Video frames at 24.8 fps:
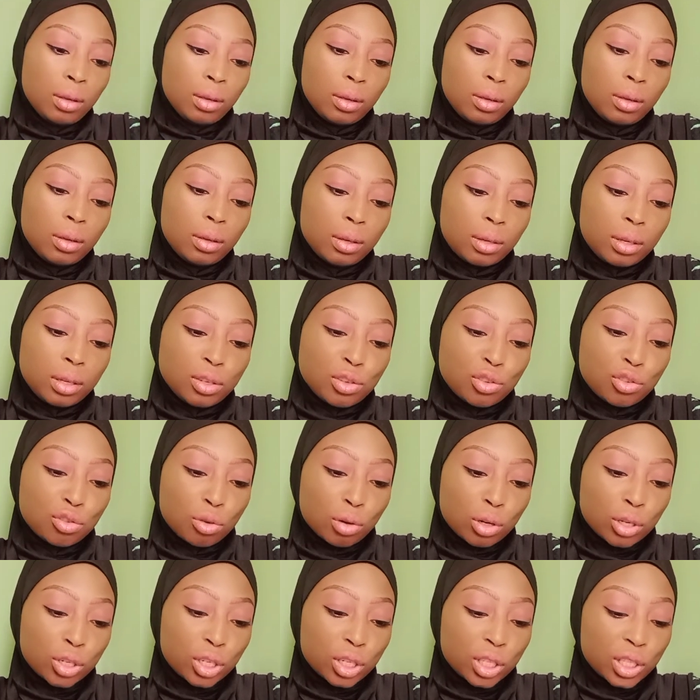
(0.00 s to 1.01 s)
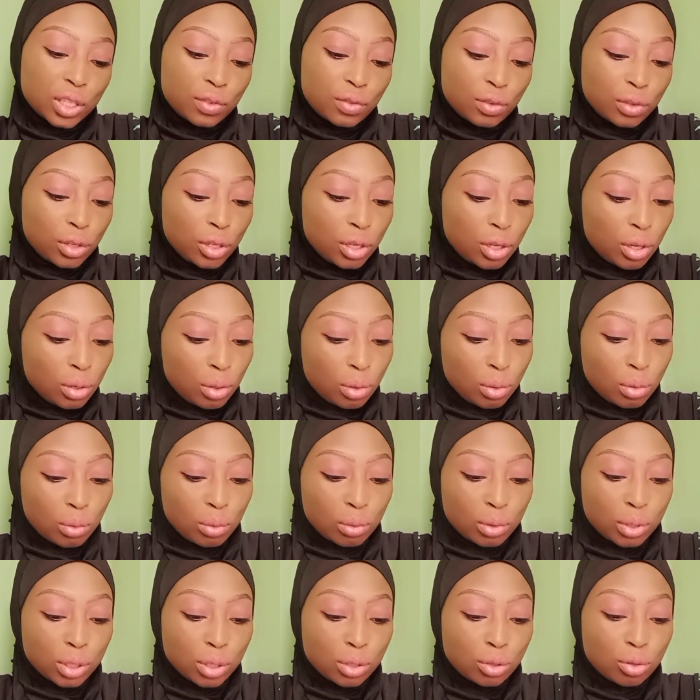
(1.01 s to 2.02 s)
Instructions for
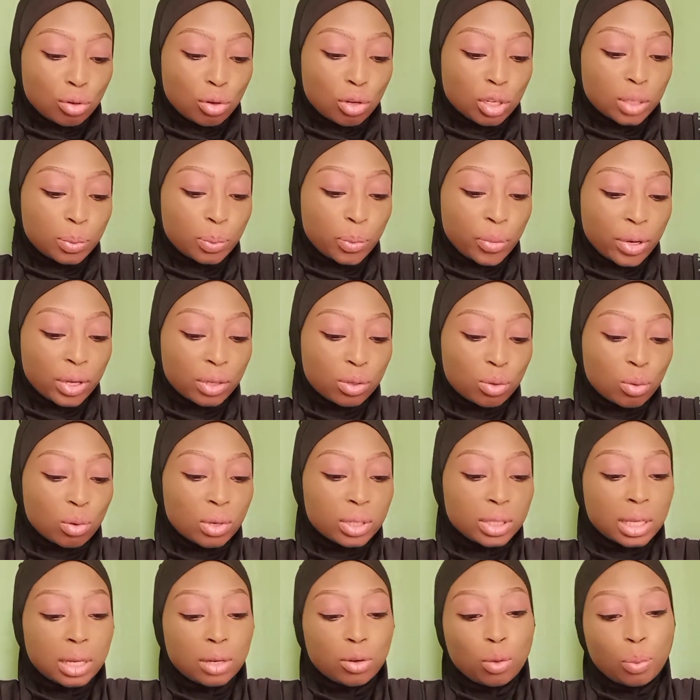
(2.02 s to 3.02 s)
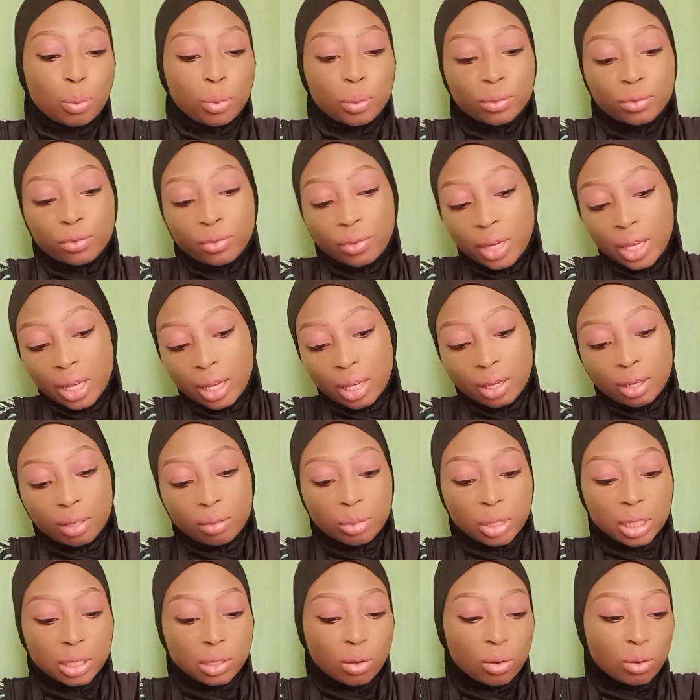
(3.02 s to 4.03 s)
use. Do not spray towards an open flame
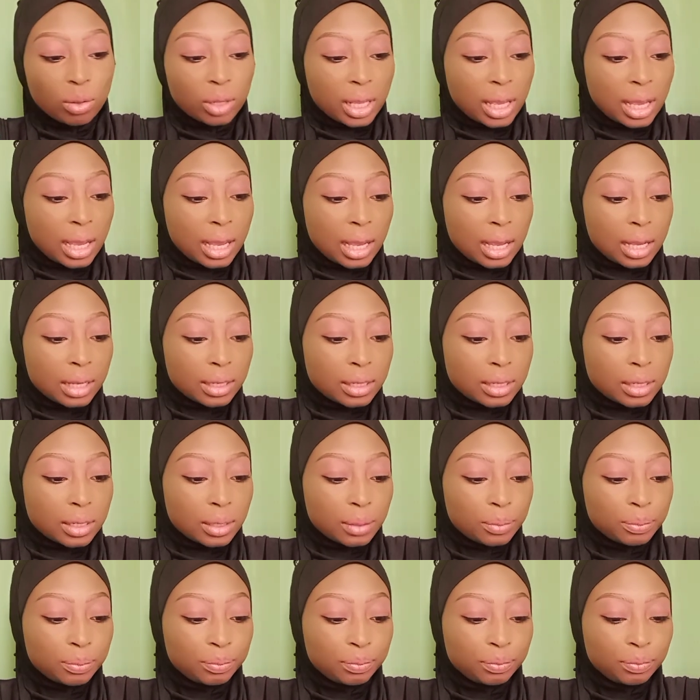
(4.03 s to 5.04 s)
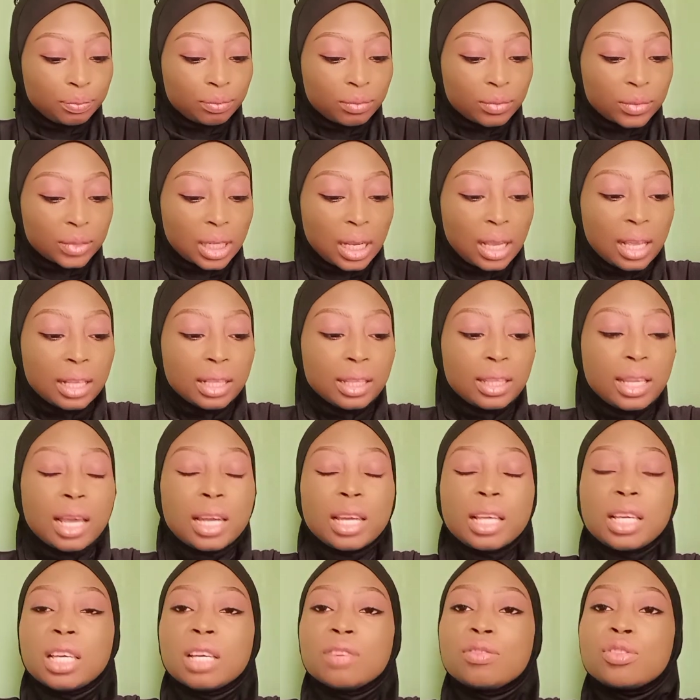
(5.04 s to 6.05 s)
and all that. Then it
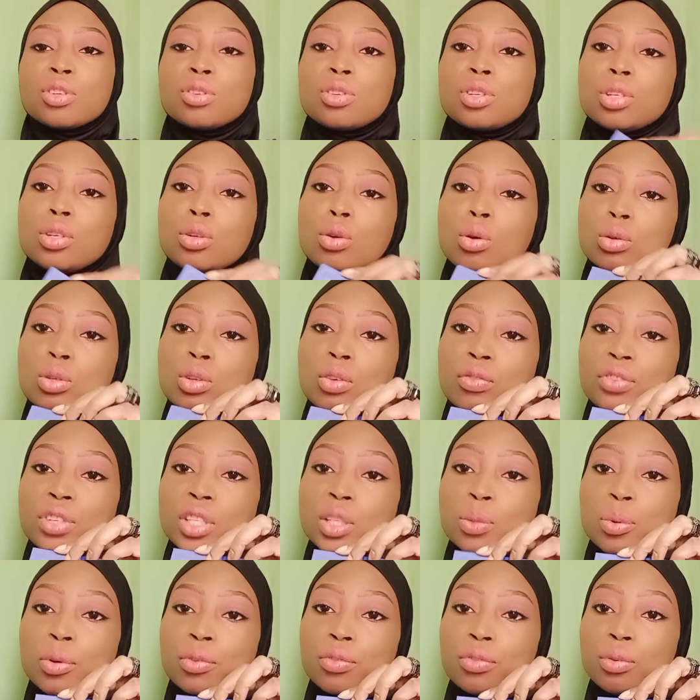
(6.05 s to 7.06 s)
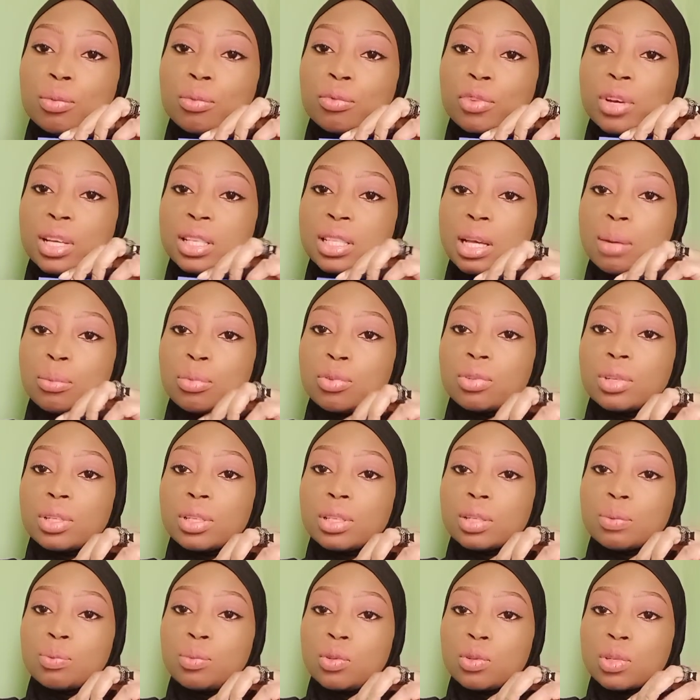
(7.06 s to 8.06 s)
gives you the note of each perfume. For example, this is
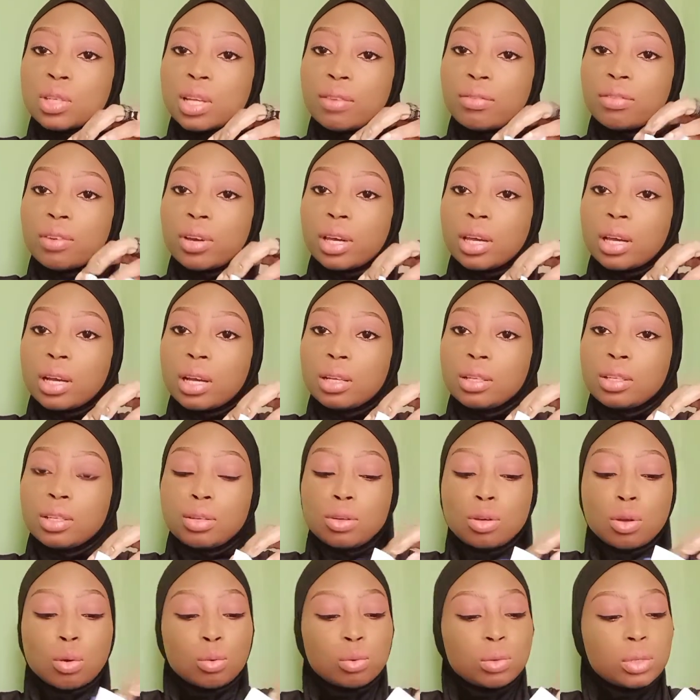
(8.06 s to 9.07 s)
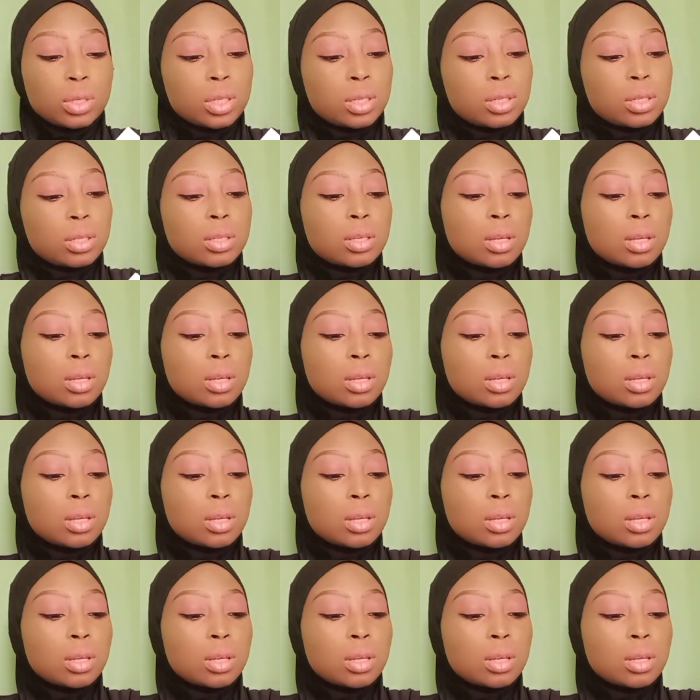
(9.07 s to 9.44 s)
Blue Sapphire, the notes.